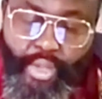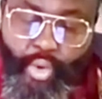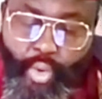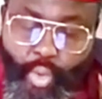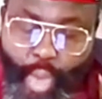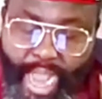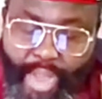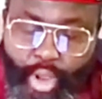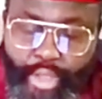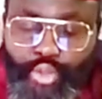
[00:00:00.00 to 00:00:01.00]
We are
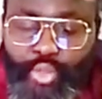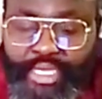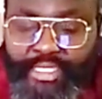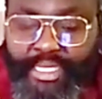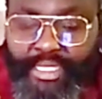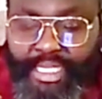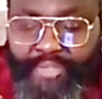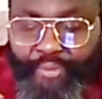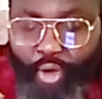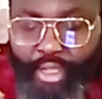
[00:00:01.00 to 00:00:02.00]
going to listen to this
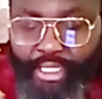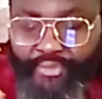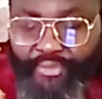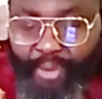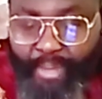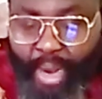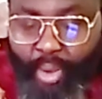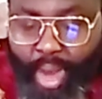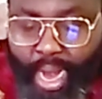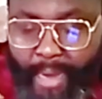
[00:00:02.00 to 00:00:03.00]
voice from our